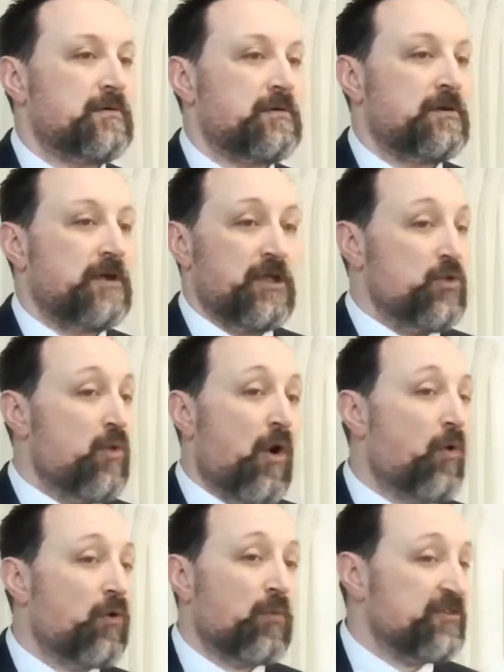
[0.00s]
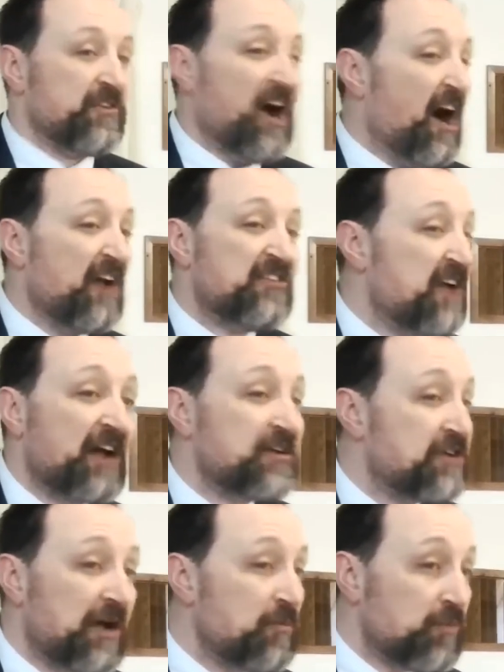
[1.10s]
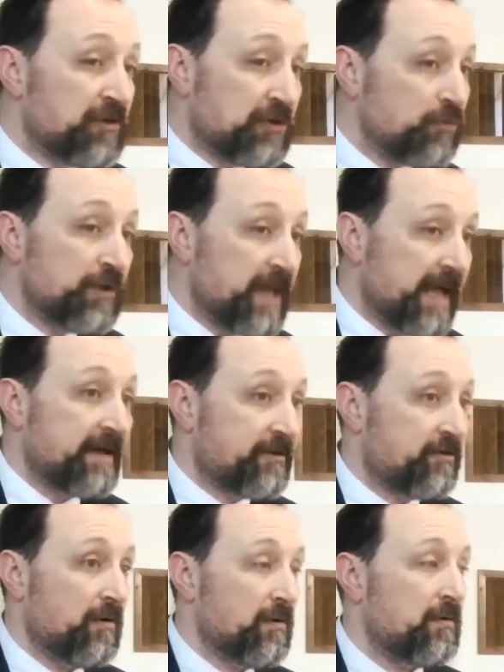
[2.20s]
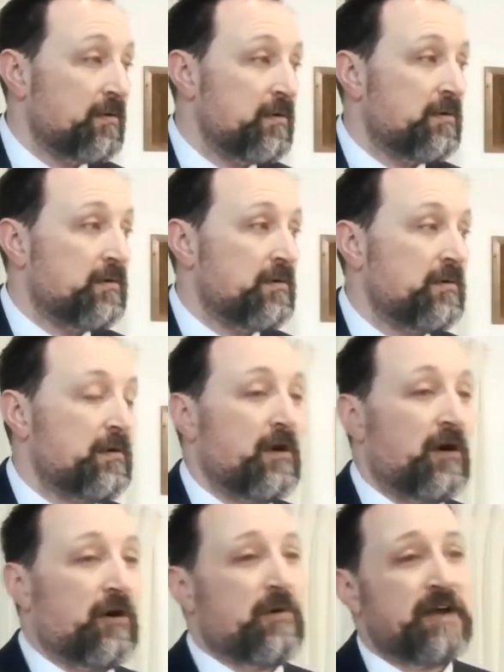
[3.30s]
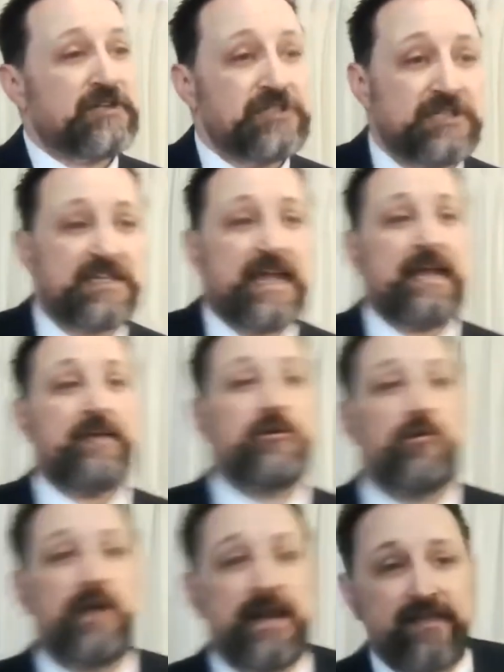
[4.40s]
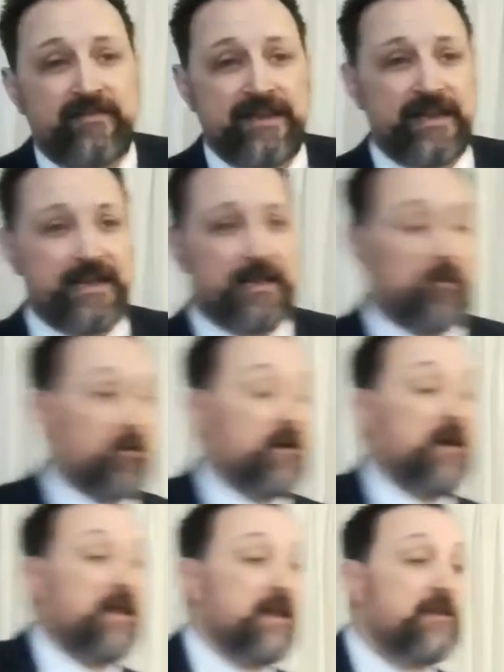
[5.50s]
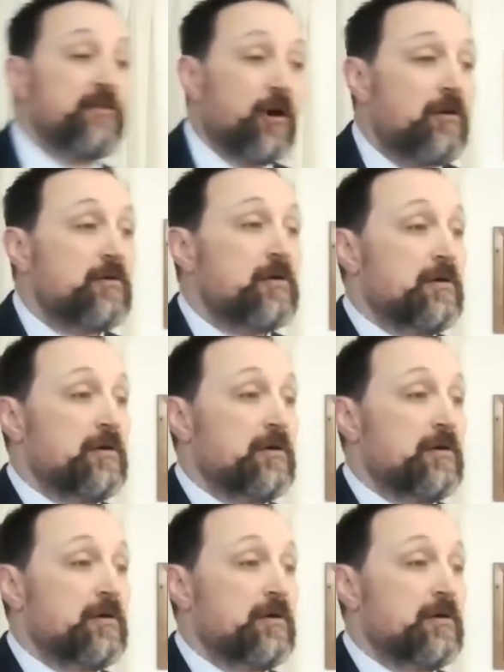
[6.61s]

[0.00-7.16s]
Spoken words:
You older ones, God's not done with you yet. Oh, I just can't do anything anymore. Can you talk?